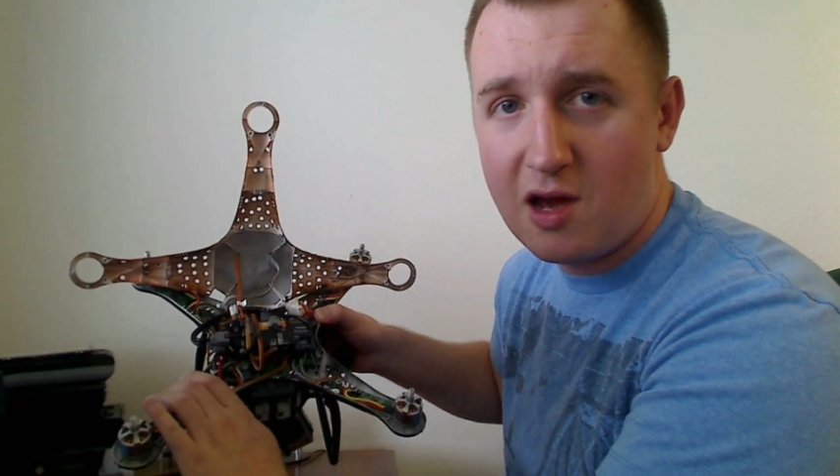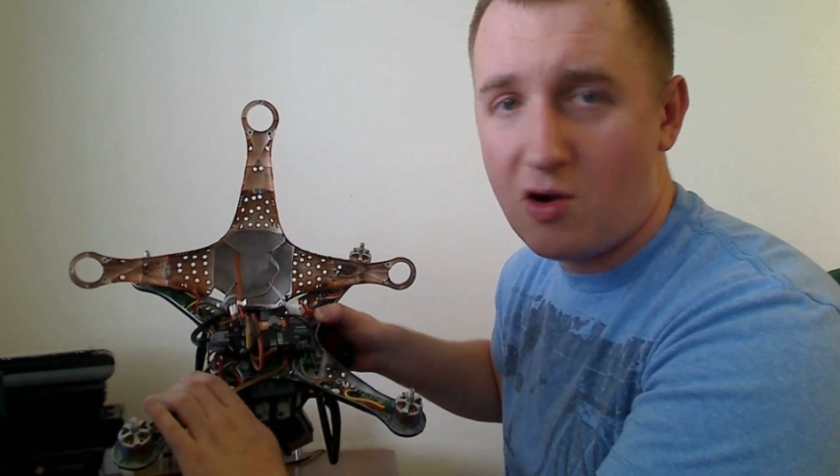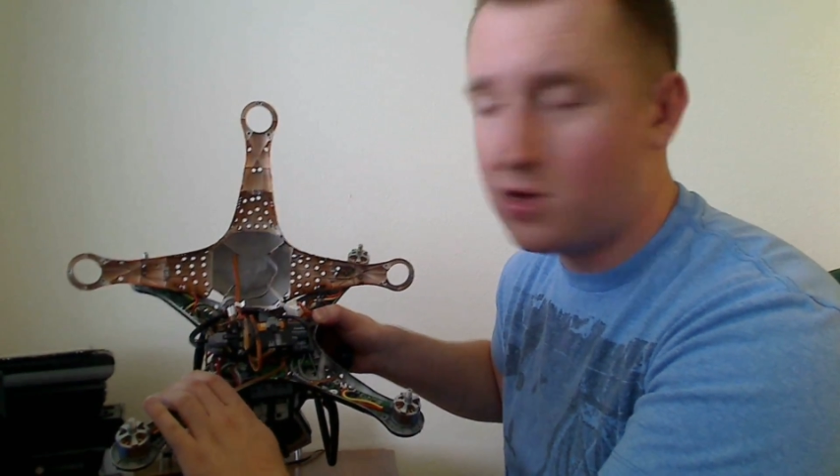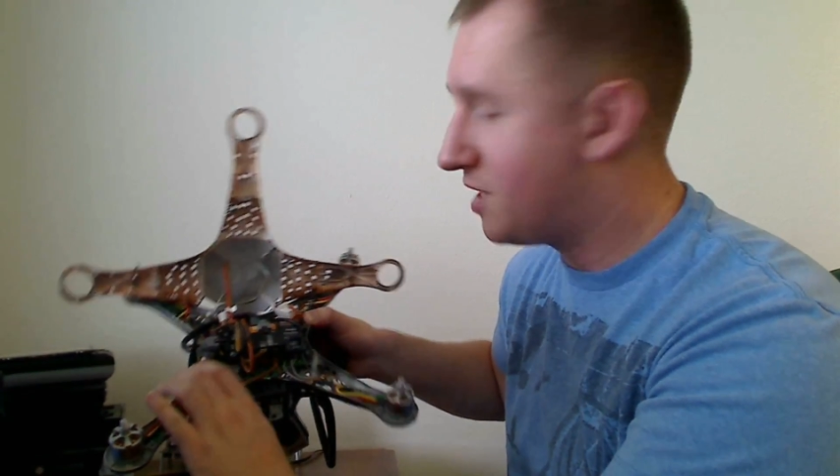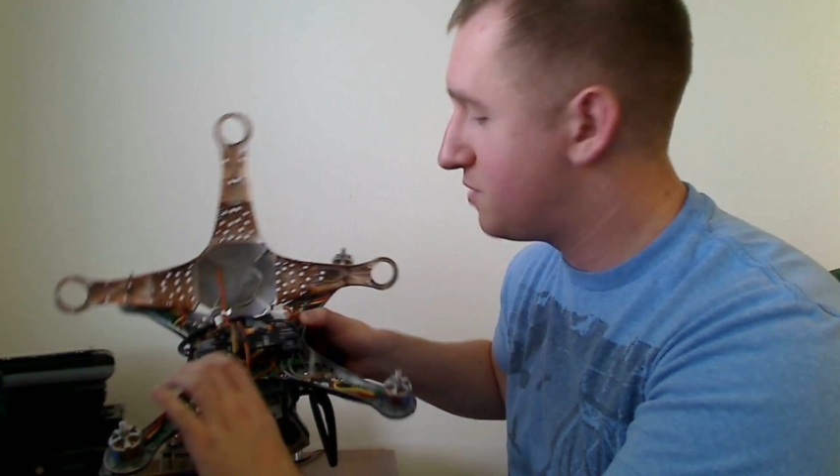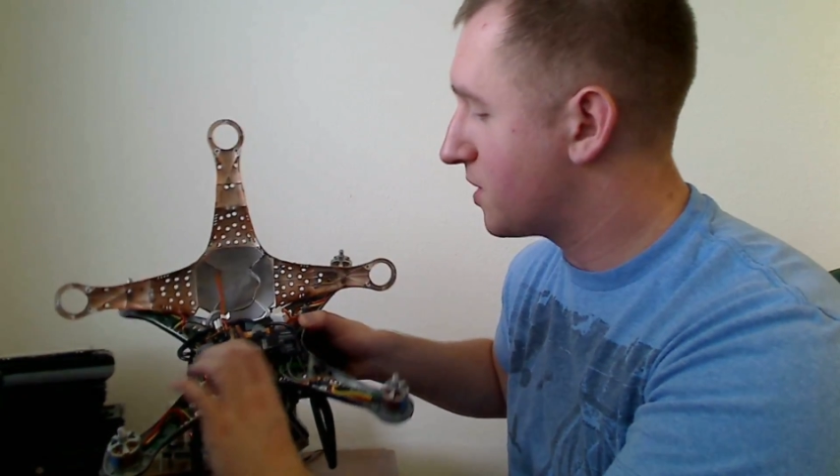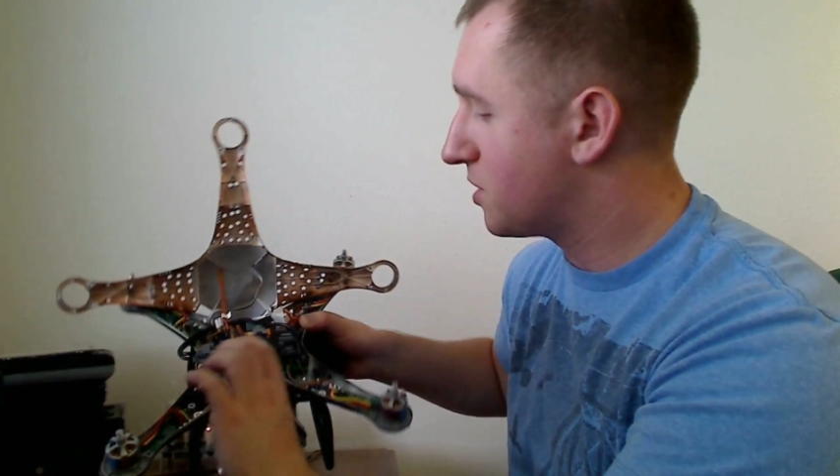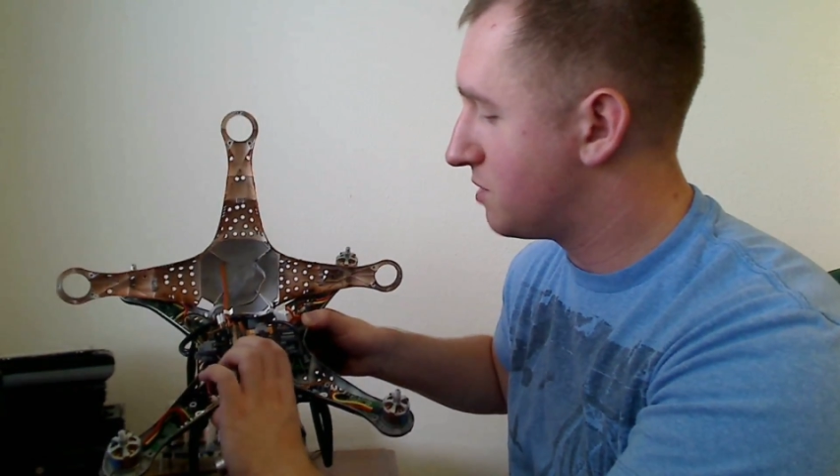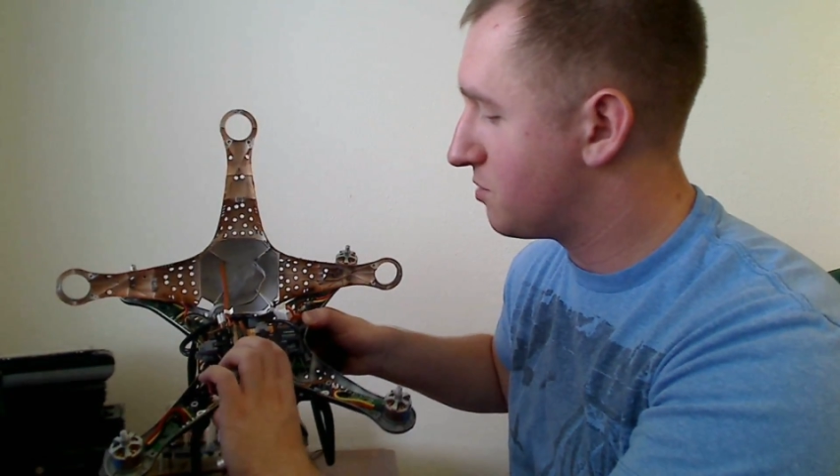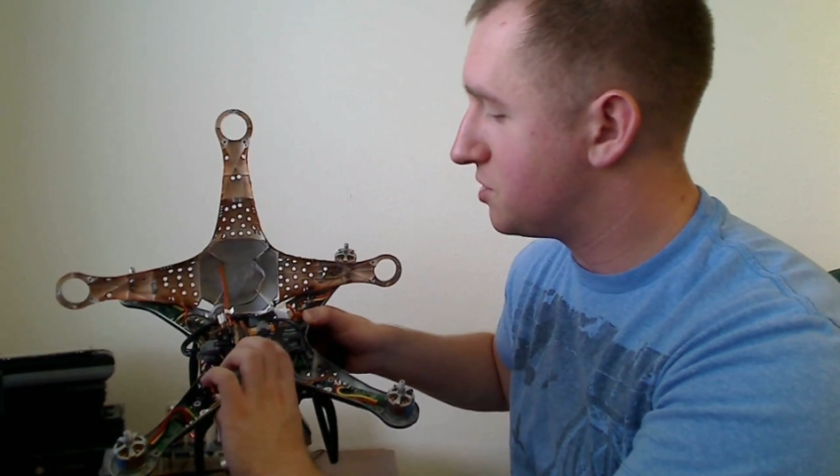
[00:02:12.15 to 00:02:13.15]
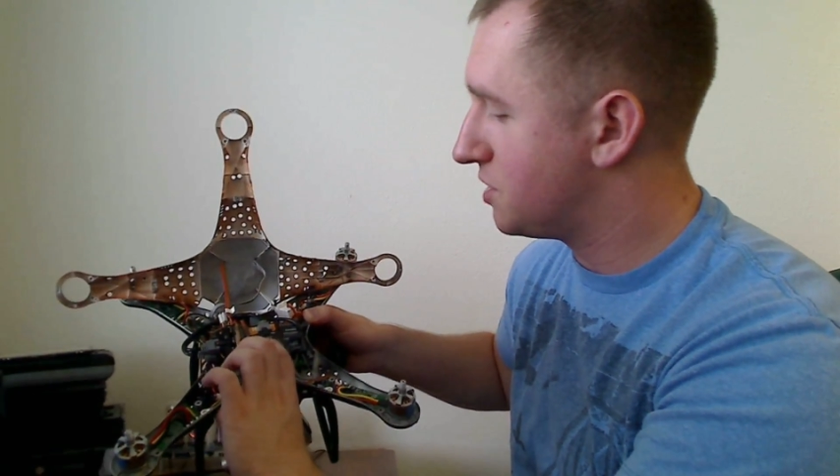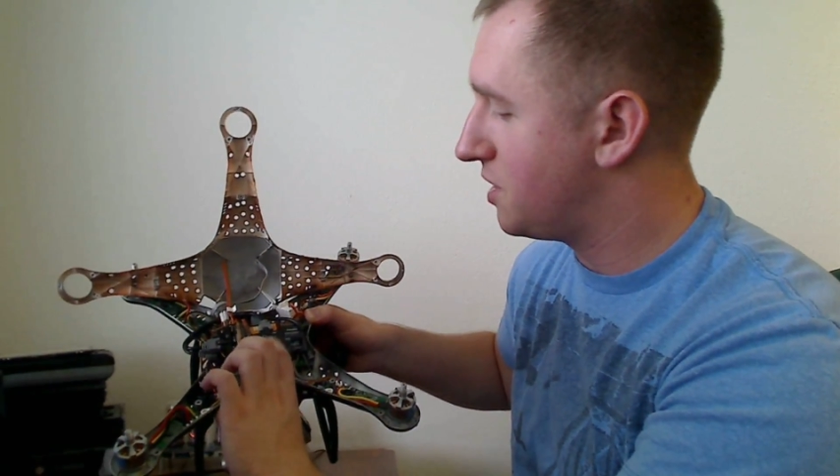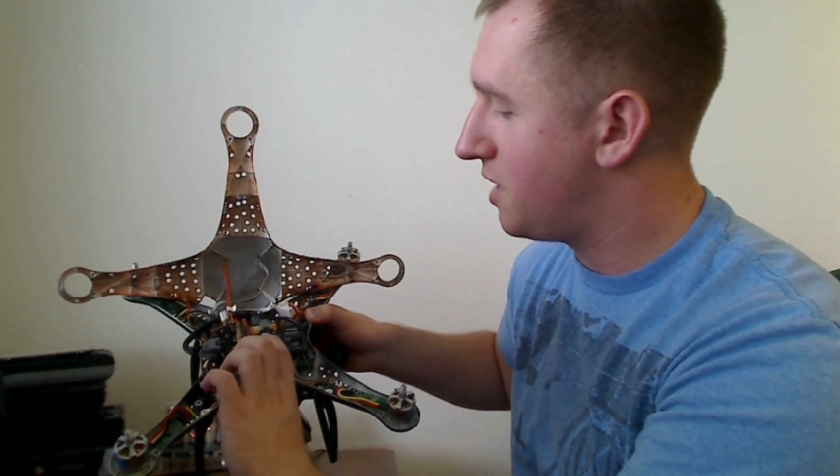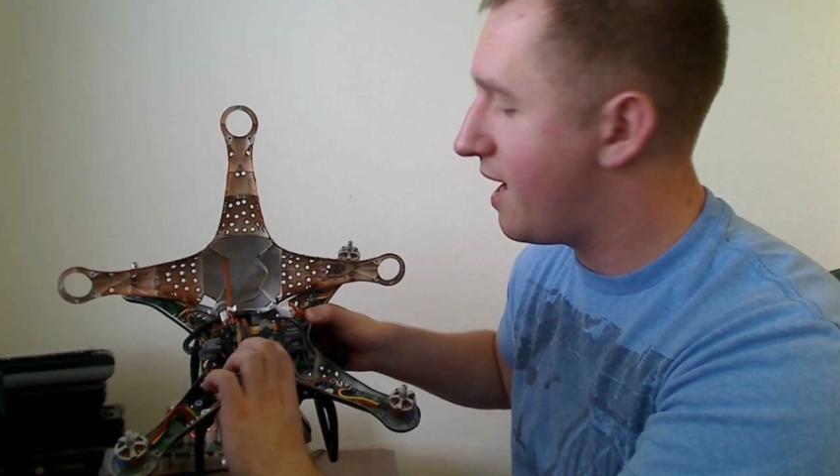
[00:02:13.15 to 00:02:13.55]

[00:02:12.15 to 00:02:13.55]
Well, that's because I'm using the